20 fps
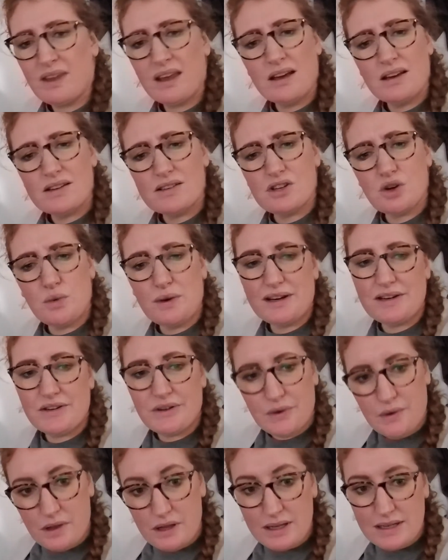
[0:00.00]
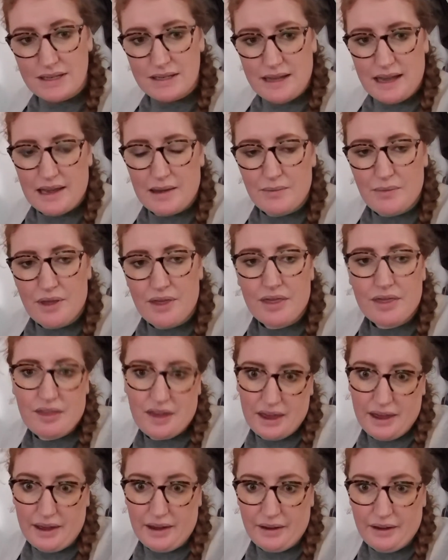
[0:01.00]
So we do the same
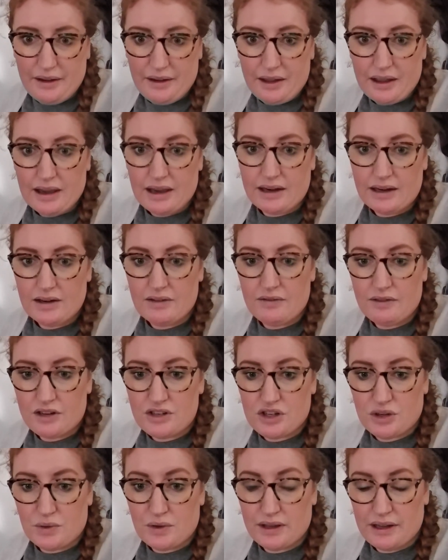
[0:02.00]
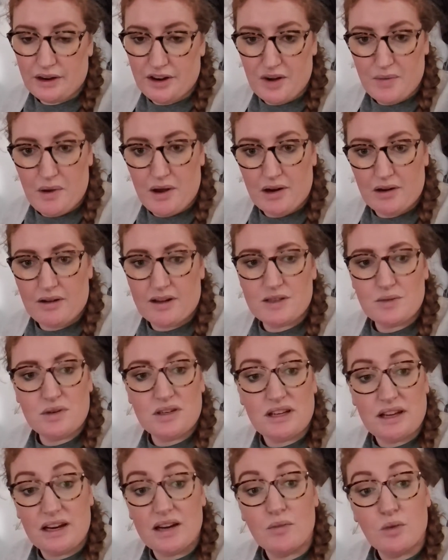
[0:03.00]
thing in division with area model as we did in